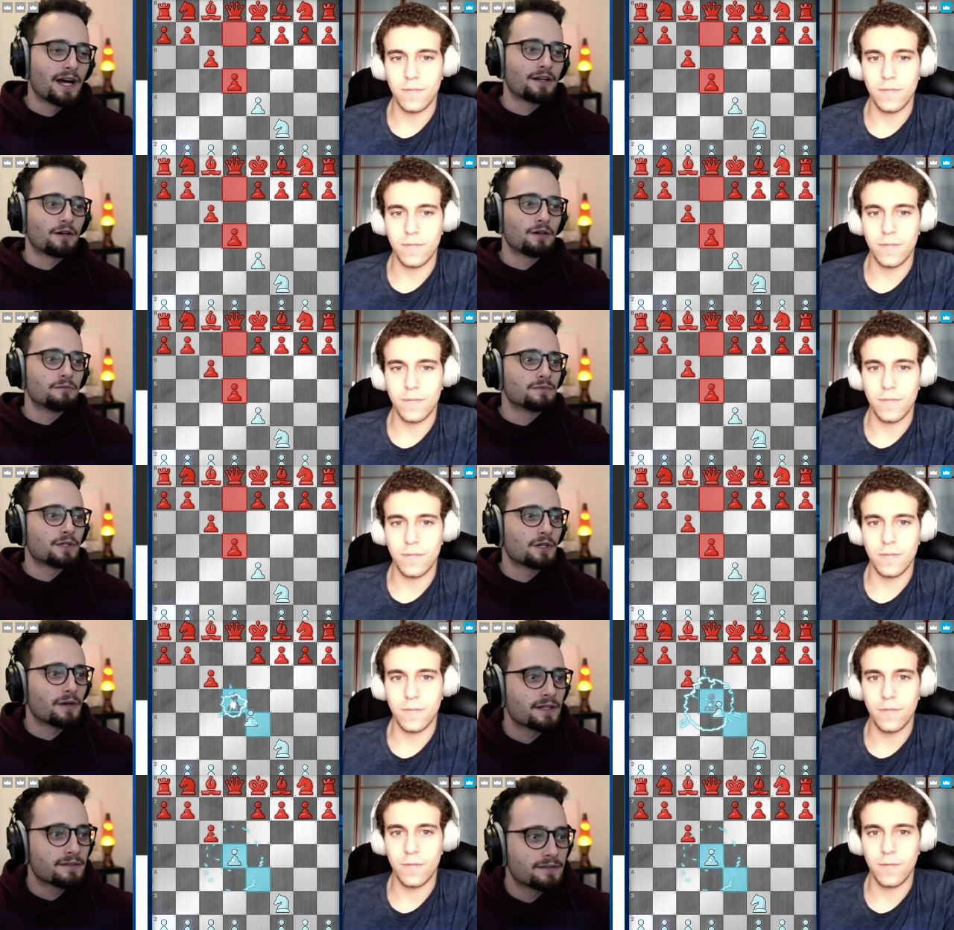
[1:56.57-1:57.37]
Speaker 1: I know. Oh,
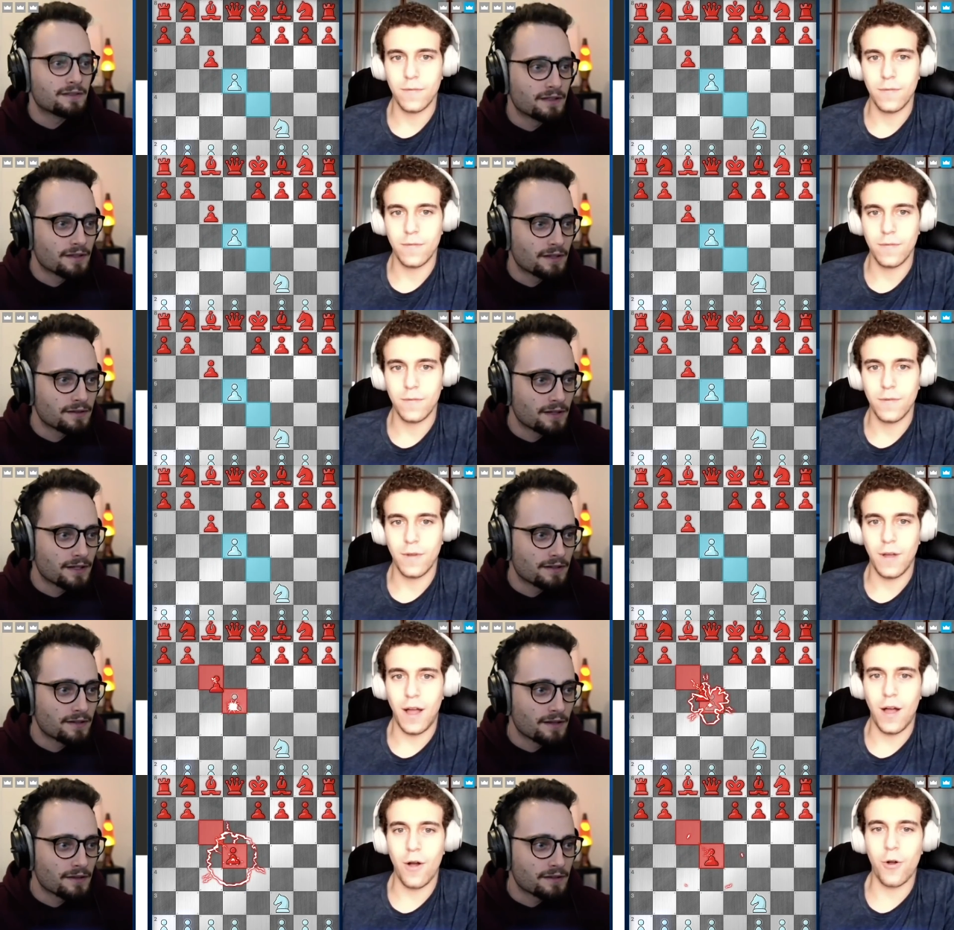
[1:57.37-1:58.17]
no, I didn't. I
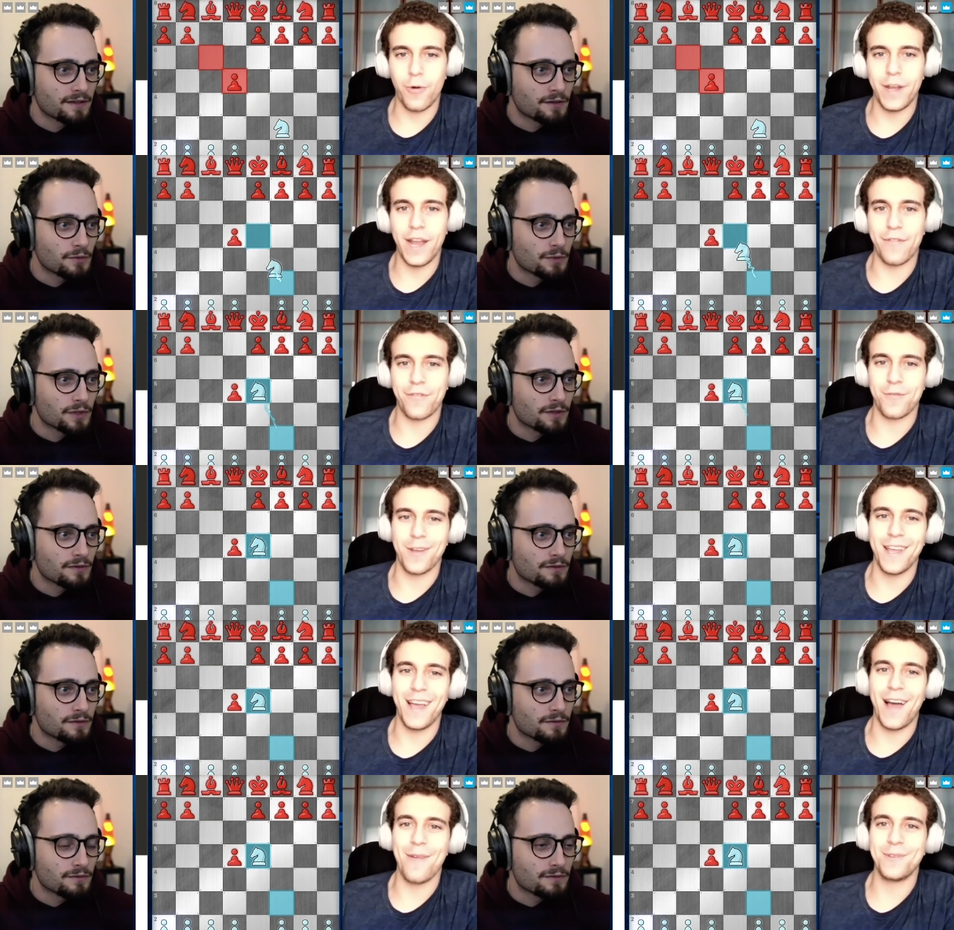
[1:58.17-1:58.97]
did not.
Speaker 2: Oh, Queen
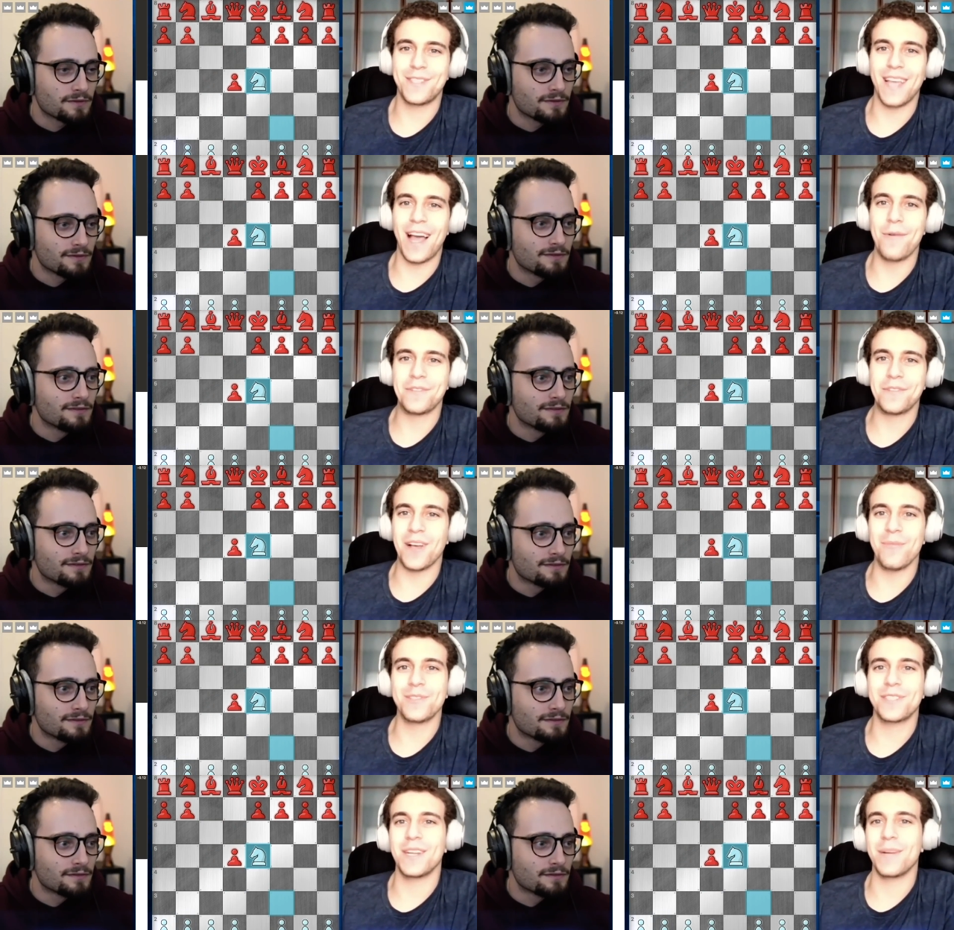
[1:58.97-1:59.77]
F3. I was. I was
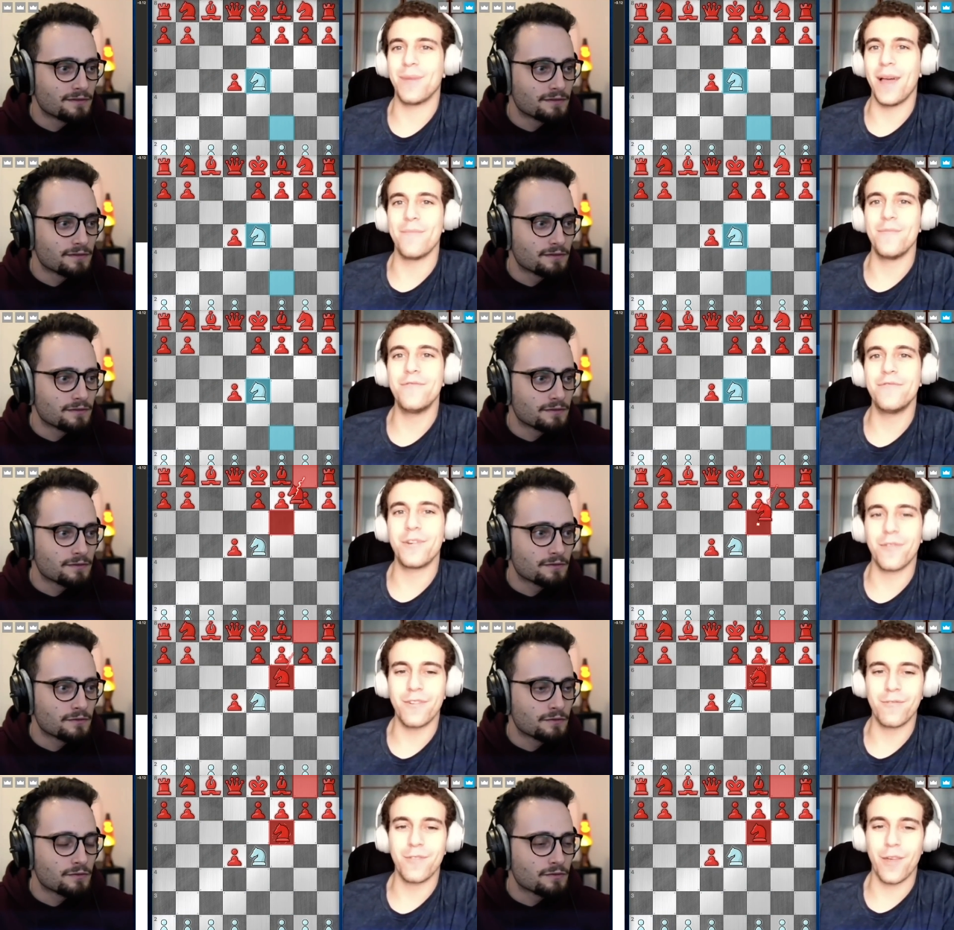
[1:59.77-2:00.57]
almost gonna play. I moved
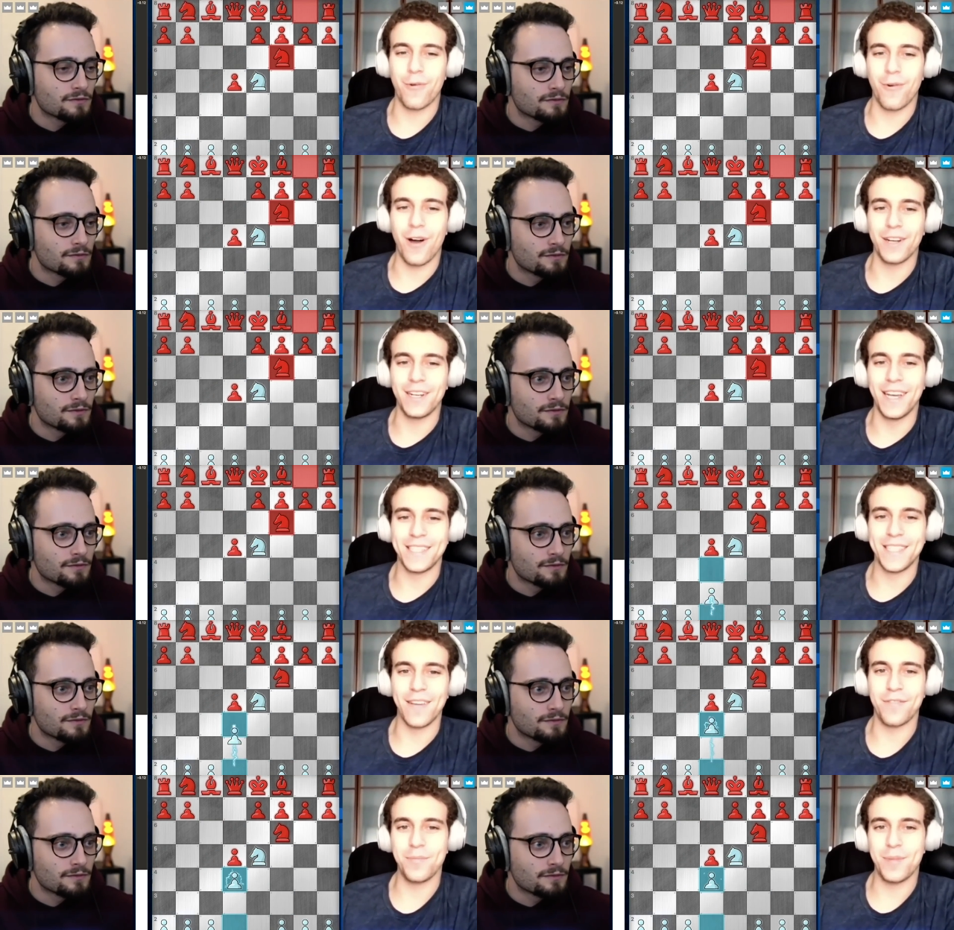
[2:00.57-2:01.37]
the the wrong
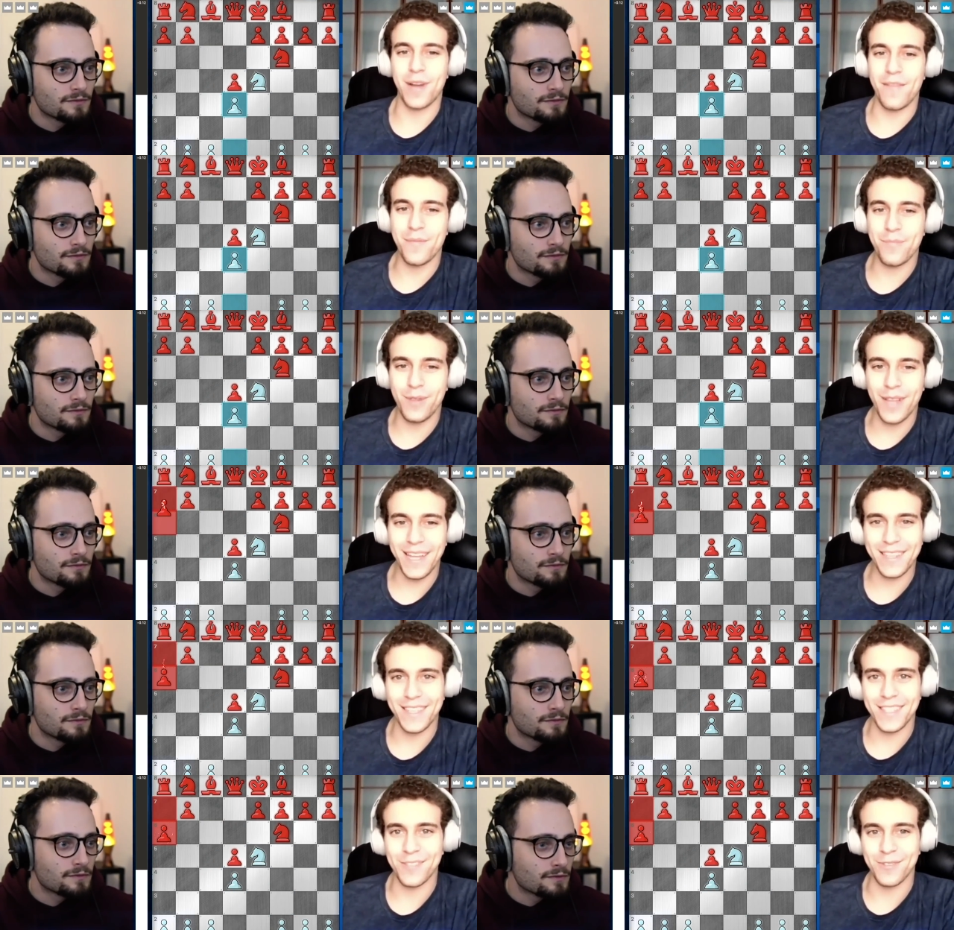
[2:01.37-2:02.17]
knight's F3, but I've been
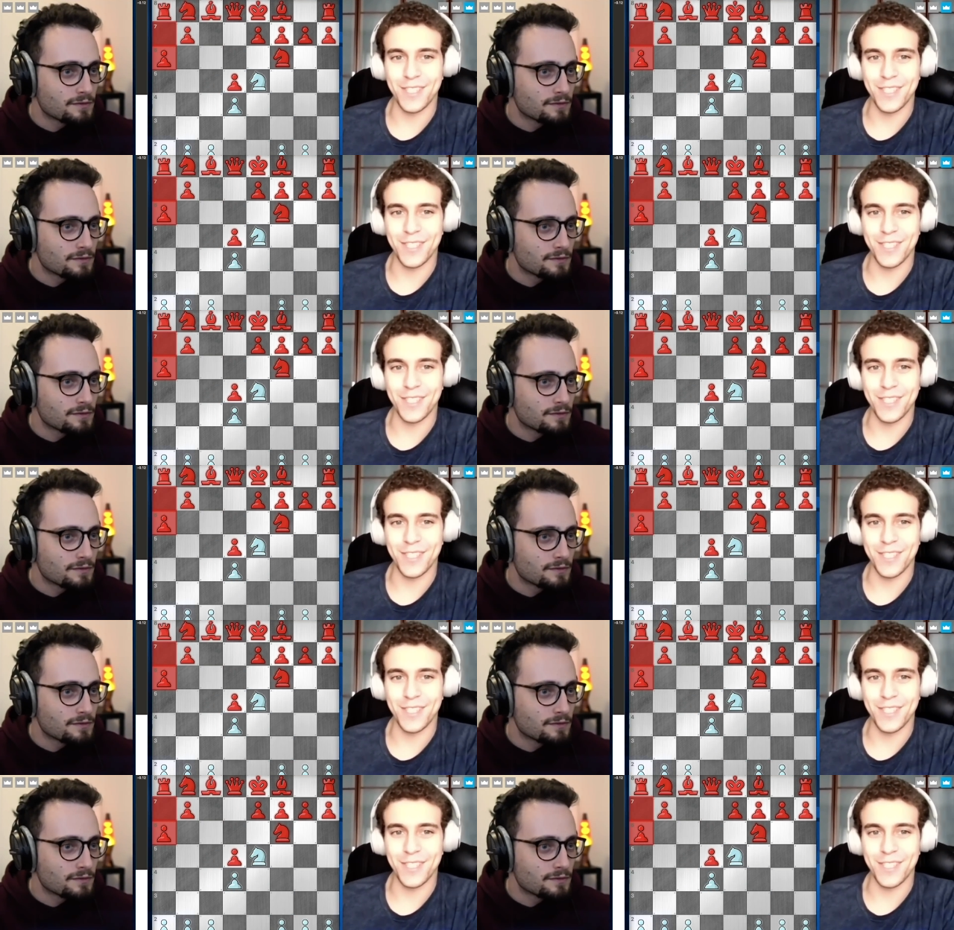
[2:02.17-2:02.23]
playing this